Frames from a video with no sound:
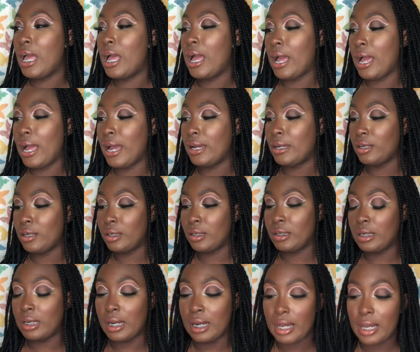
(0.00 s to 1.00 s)
And
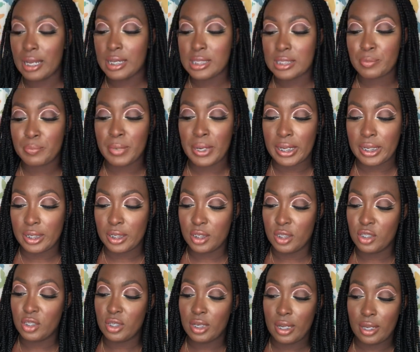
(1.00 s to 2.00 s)
the last package,
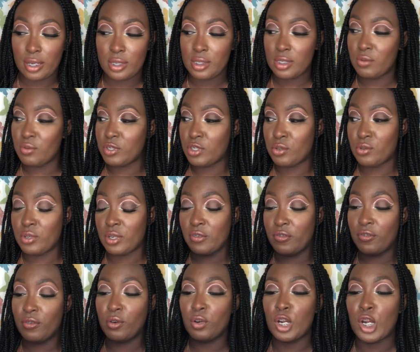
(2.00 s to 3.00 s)
I guess it was only
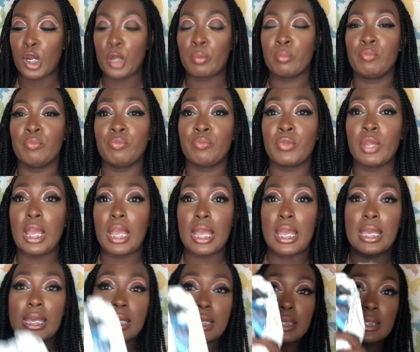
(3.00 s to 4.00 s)
four,
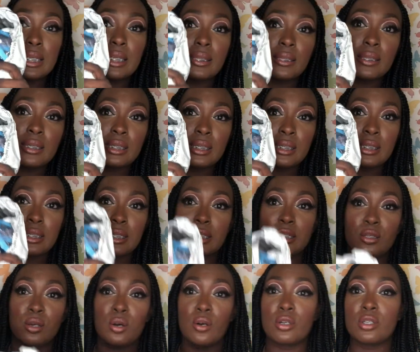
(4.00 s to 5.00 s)
is this. It's
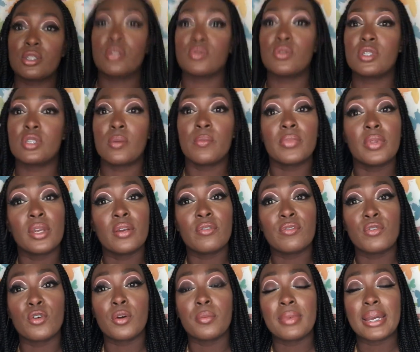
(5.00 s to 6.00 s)
also something
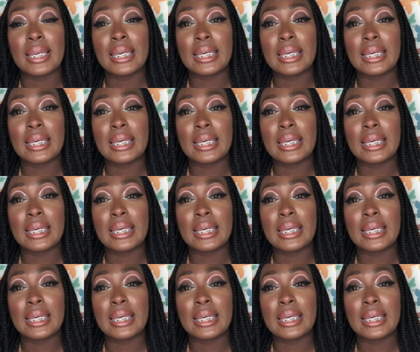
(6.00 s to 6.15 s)
for my